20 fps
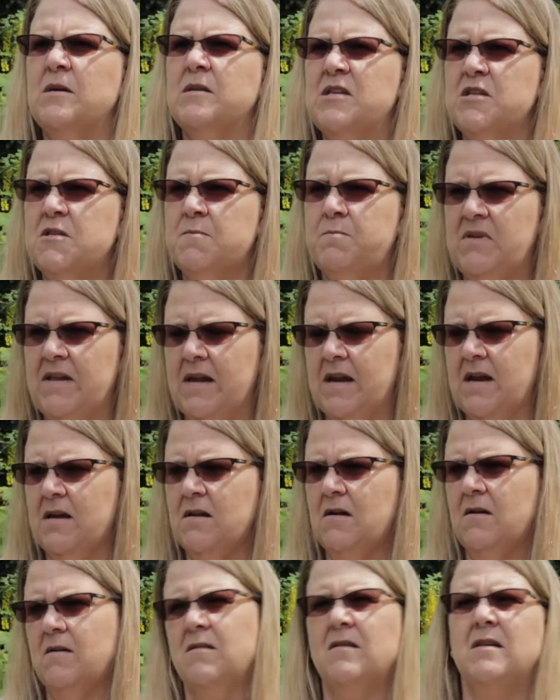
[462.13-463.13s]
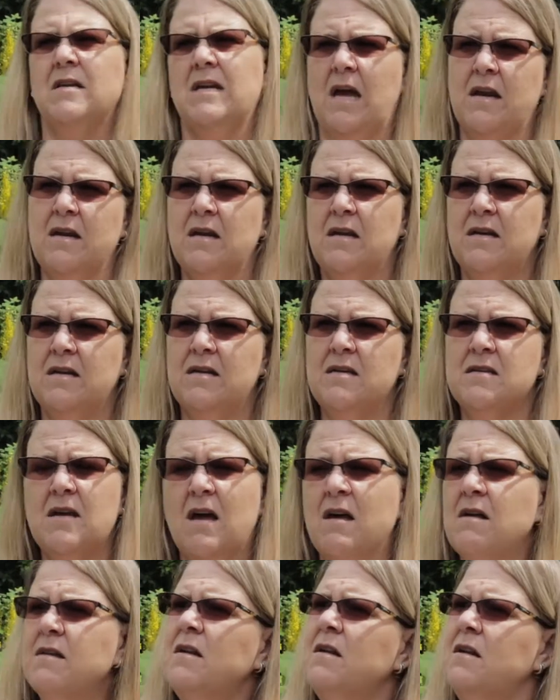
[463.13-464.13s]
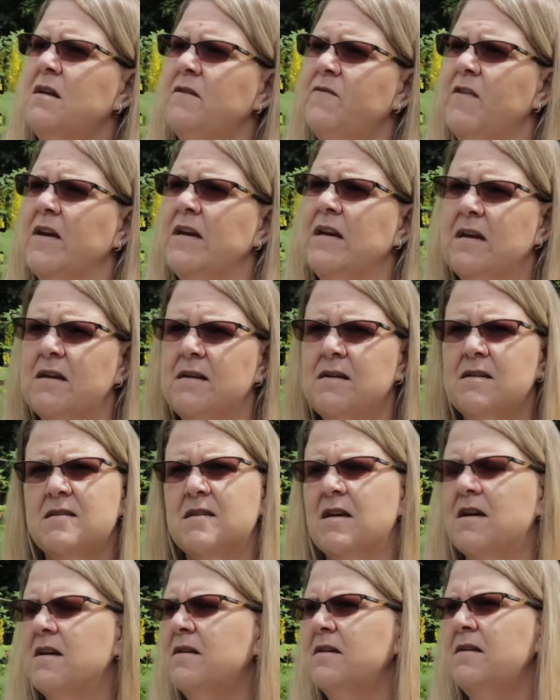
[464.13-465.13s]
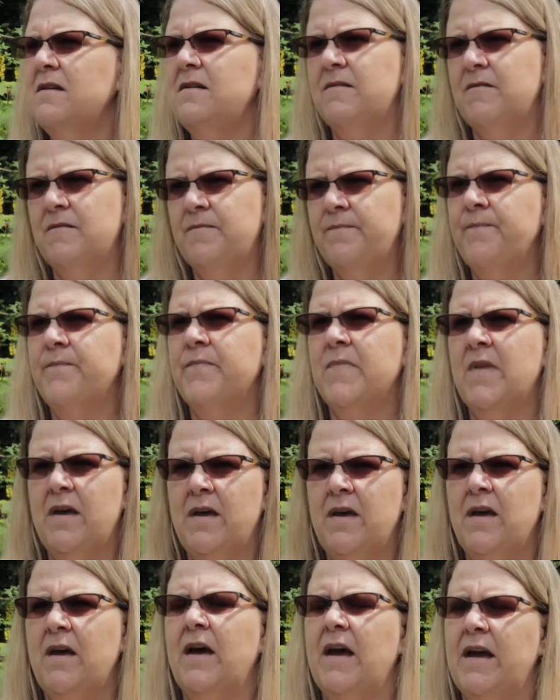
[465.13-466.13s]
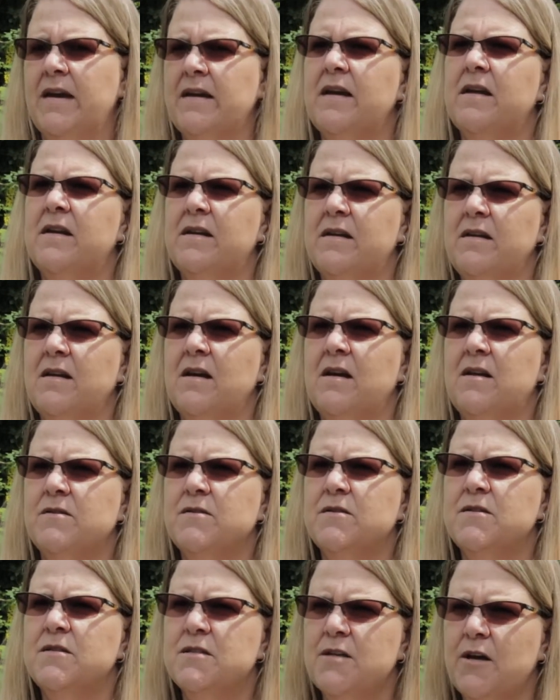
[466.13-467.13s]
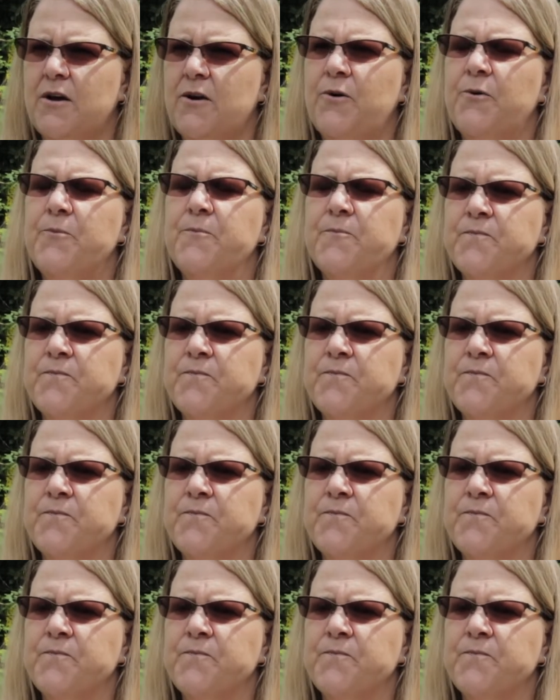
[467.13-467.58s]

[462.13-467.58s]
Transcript: I just plan on getting it done, and if I get it done, I get it done. So.